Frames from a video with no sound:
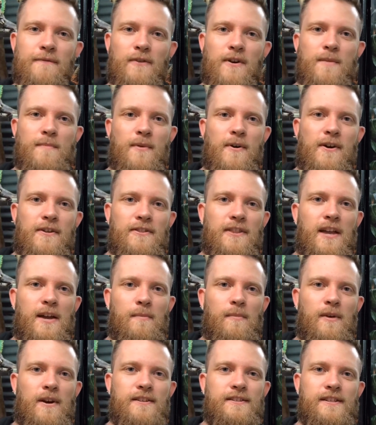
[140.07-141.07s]
a birthday
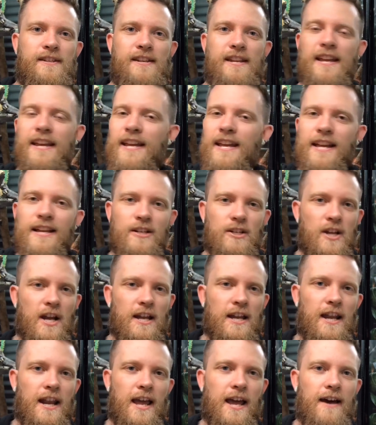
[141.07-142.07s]
present, check
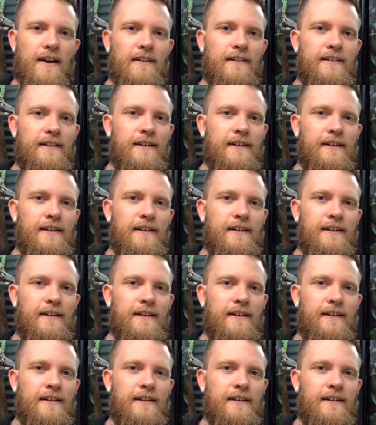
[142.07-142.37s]
it out.